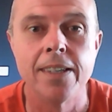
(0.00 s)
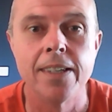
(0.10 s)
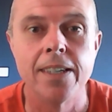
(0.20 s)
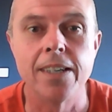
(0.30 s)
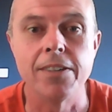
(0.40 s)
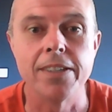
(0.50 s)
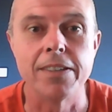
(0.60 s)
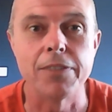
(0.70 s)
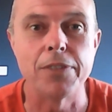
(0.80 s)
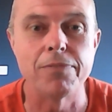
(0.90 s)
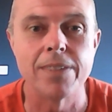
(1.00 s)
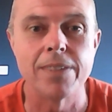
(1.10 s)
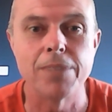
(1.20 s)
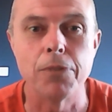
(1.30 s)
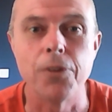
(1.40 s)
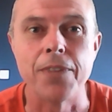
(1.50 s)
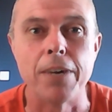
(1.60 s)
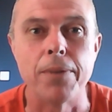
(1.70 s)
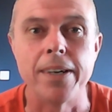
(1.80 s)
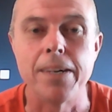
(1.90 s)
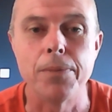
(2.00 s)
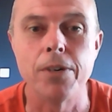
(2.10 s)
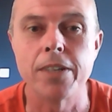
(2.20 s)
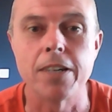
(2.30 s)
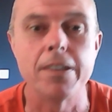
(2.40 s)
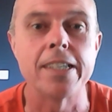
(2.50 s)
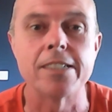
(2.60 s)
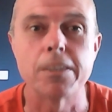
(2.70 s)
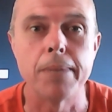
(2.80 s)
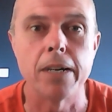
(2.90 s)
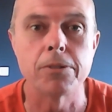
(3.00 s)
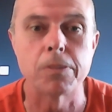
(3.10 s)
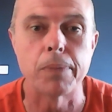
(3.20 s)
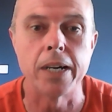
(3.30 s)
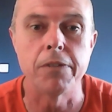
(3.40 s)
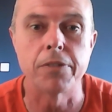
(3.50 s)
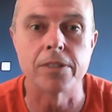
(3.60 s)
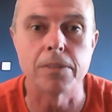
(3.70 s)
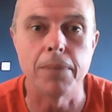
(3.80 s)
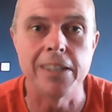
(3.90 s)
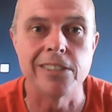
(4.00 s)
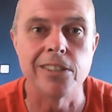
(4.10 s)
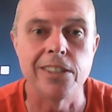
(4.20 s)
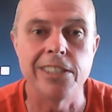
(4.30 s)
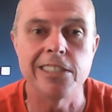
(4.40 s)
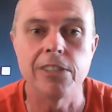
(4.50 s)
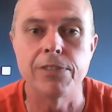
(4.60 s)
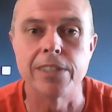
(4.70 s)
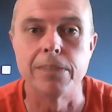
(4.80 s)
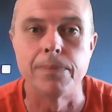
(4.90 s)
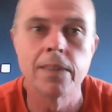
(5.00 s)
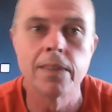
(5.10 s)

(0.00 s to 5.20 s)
Oh, I don't want that one anymore. I'll go and get something else to play with because the money's not an issue for them.